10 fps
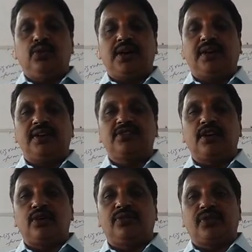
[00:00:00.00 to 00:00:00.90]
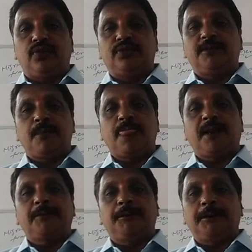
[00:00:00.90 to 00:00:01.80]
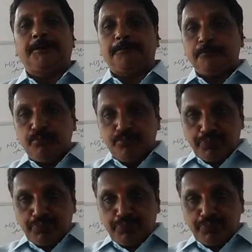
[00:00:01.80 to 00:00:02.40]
who are increasing out of town. Got it?